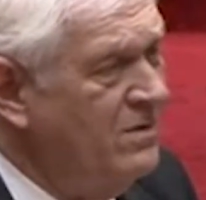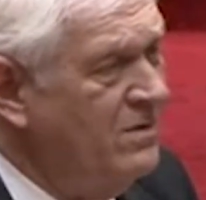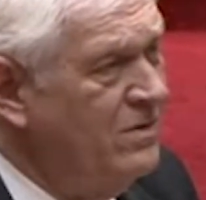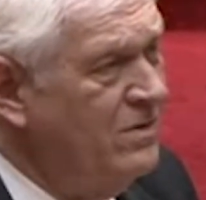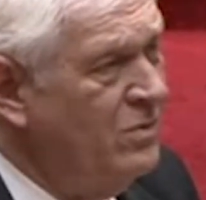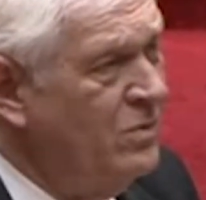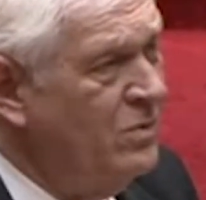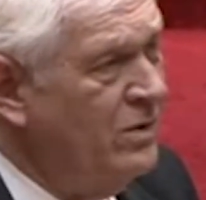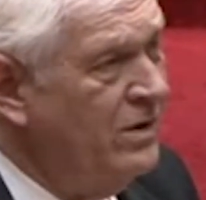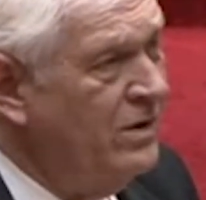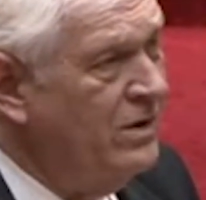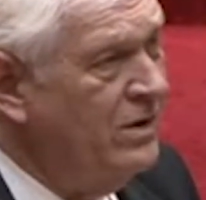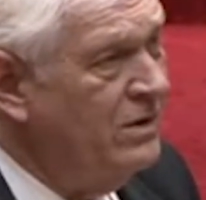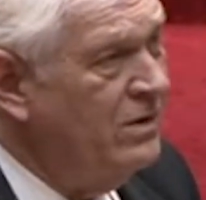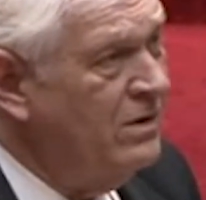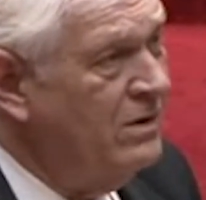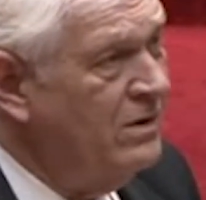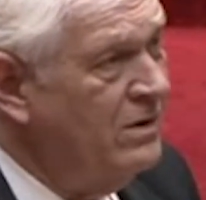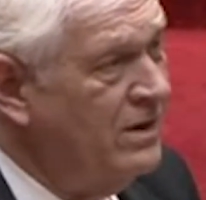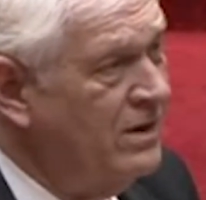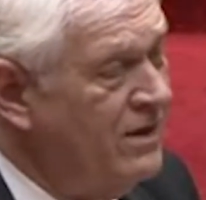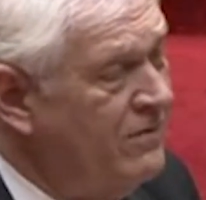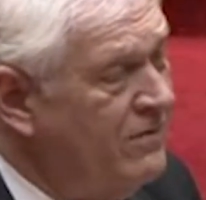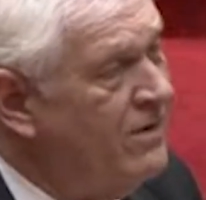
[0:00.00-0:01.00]

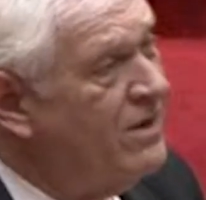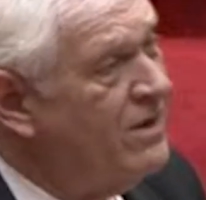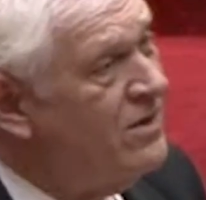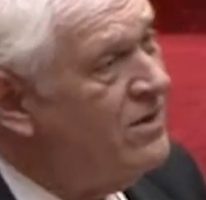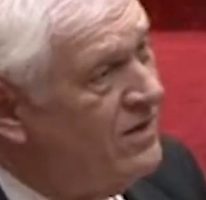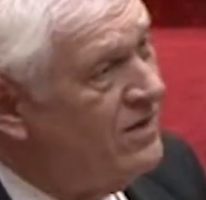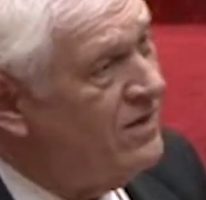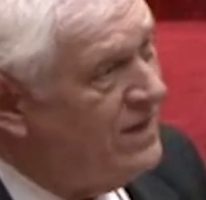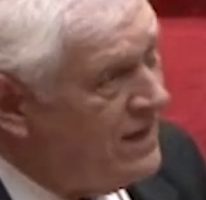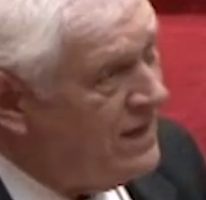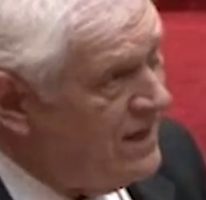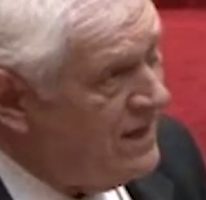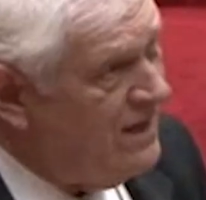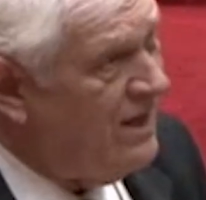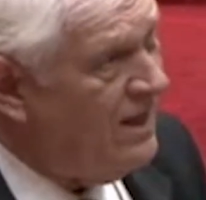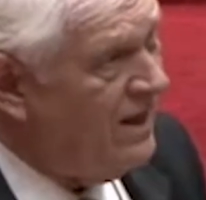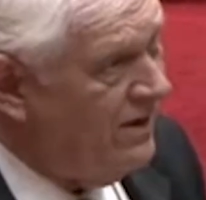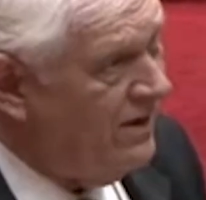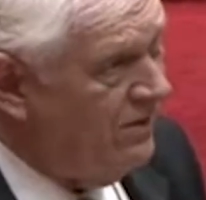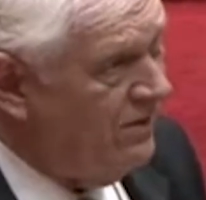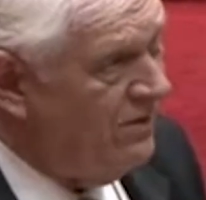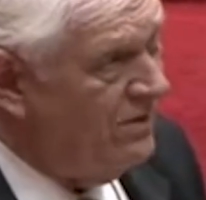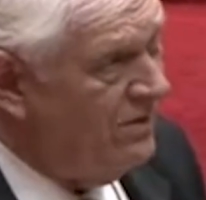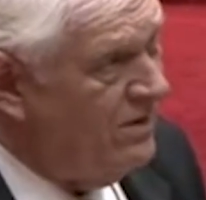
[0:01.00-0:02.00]
will give us the
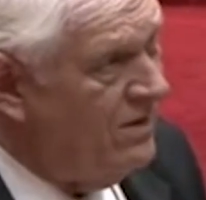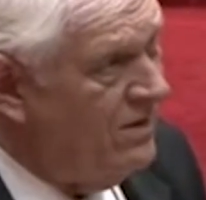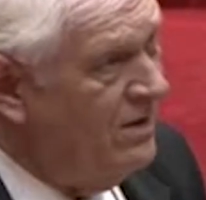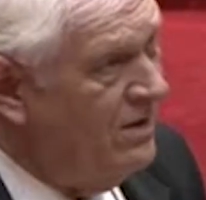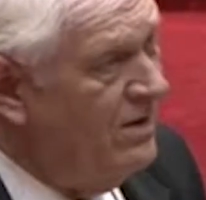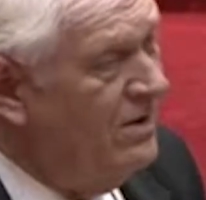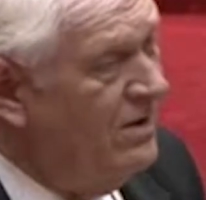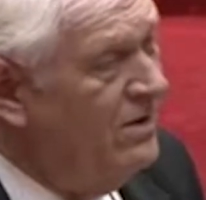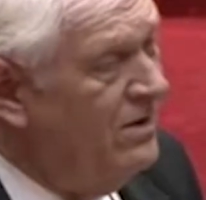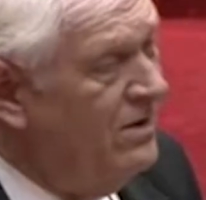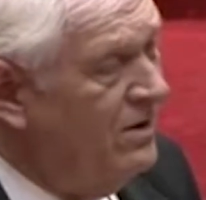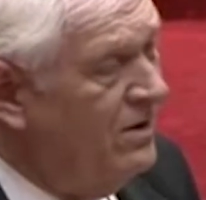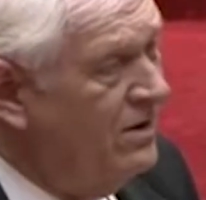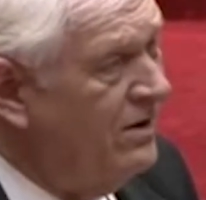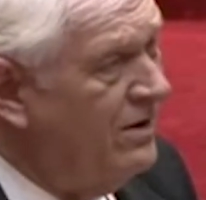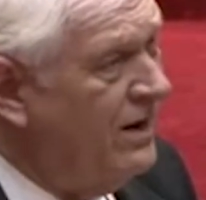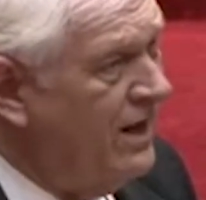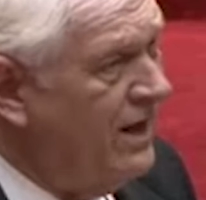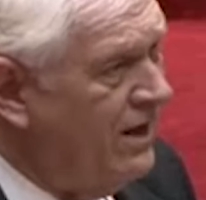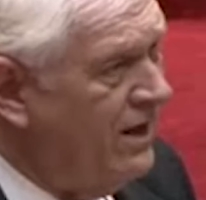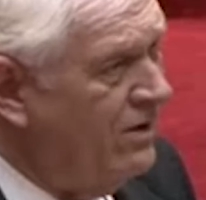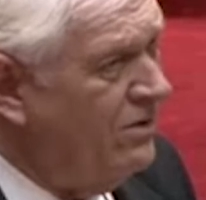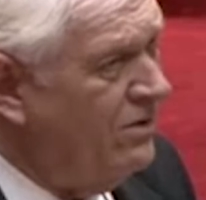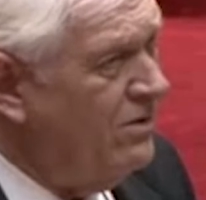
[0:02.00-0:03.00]
details on
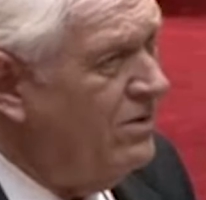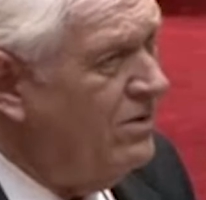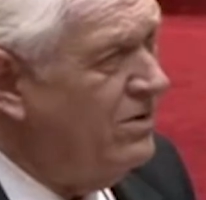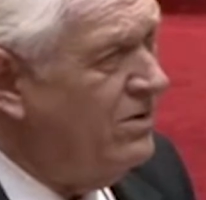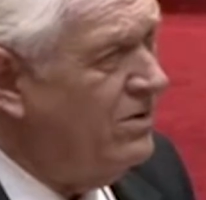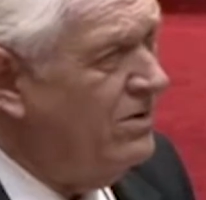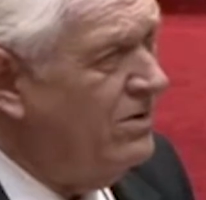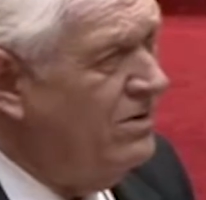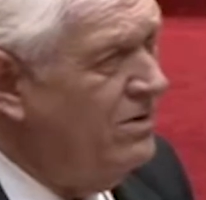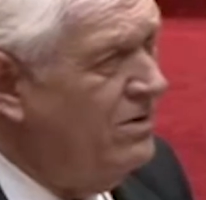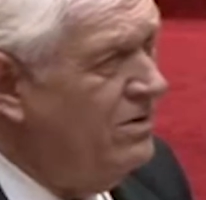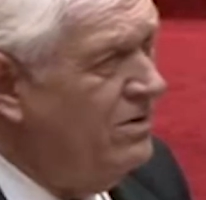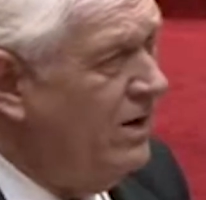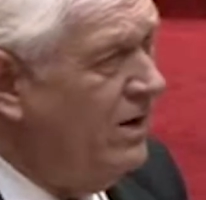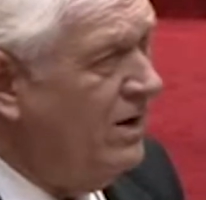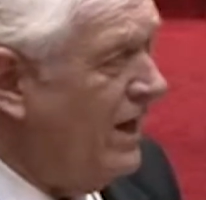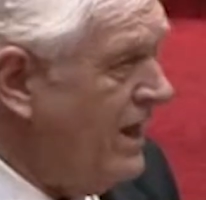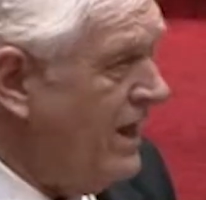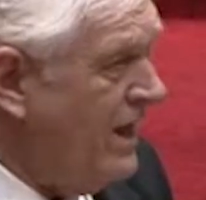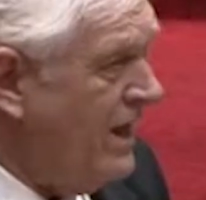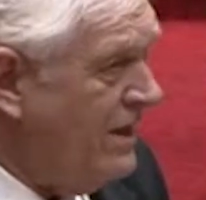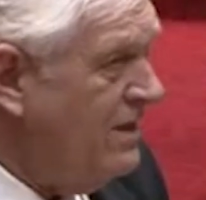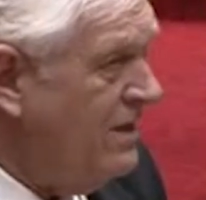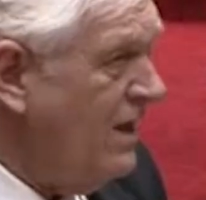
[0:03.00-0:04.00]
how
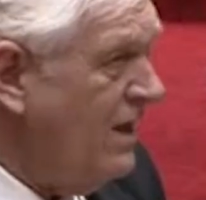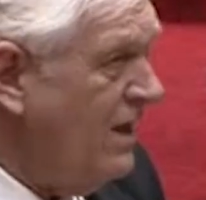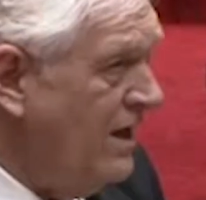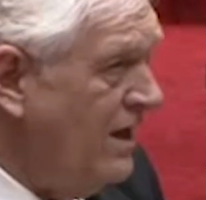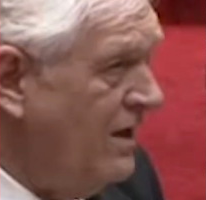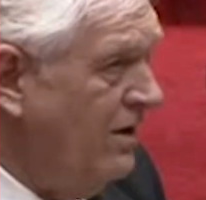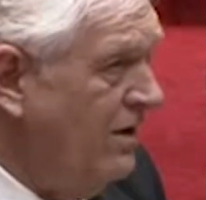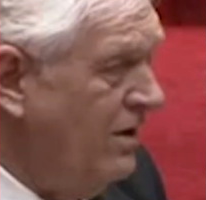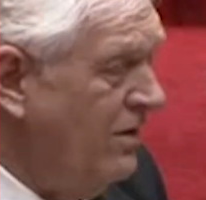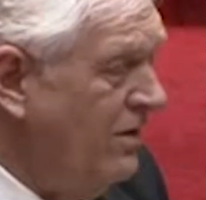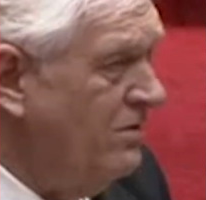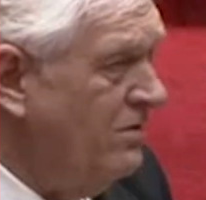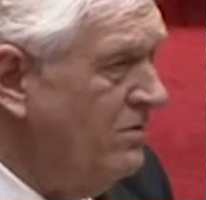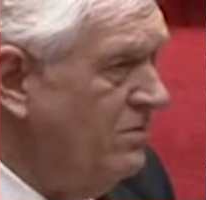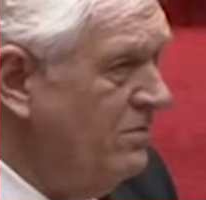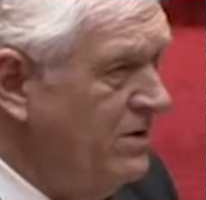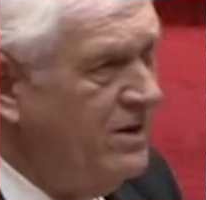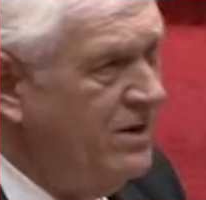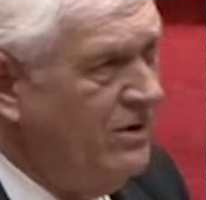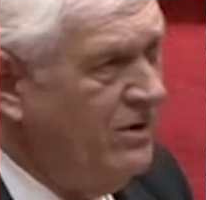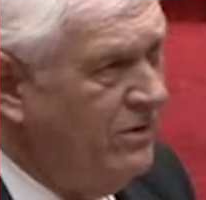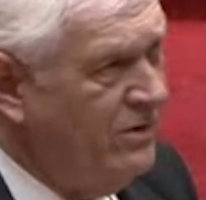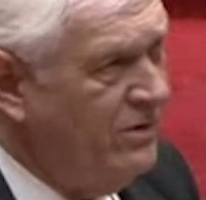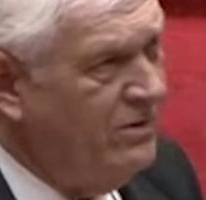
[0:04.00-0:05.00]
glass and other
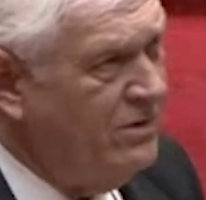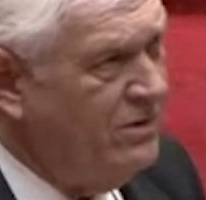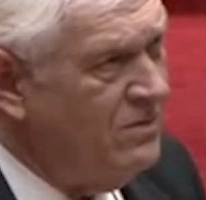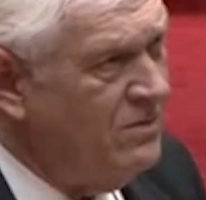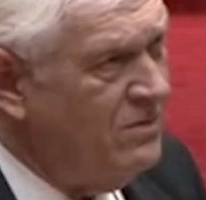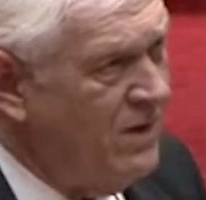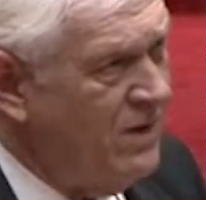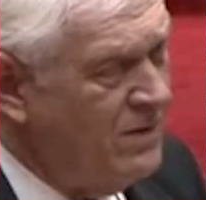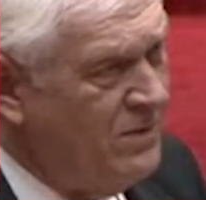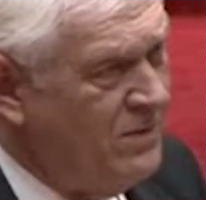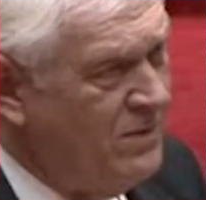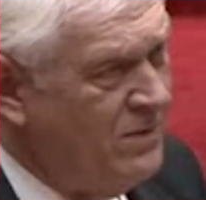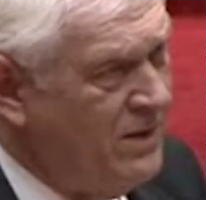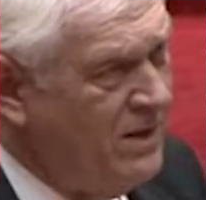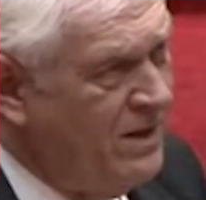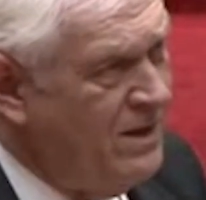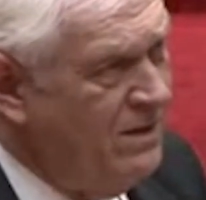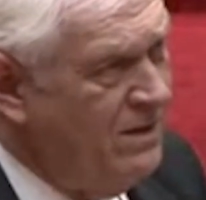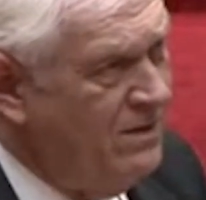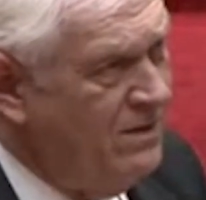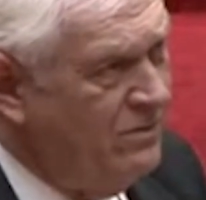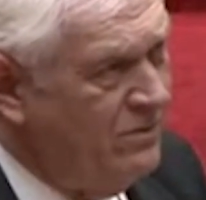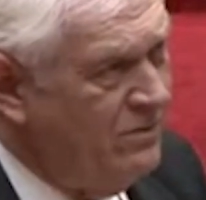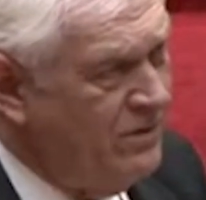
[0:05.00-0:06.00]
materials might
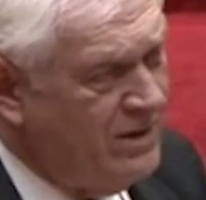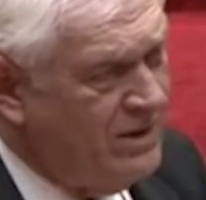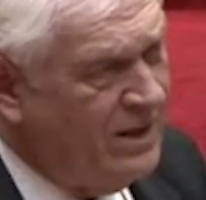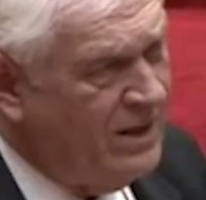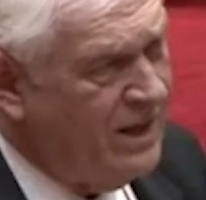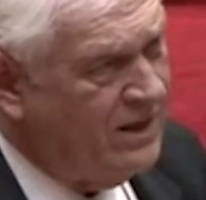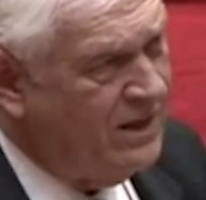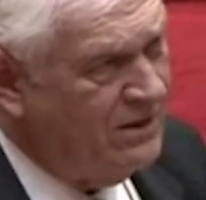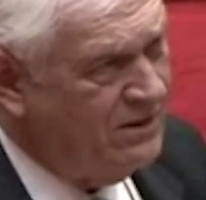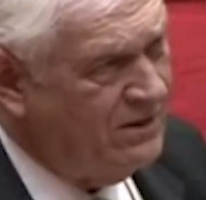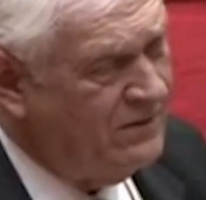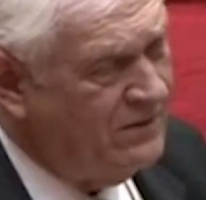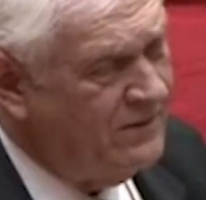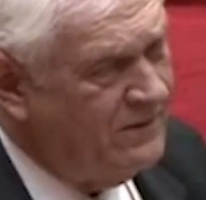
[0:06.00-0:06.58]
be recycled.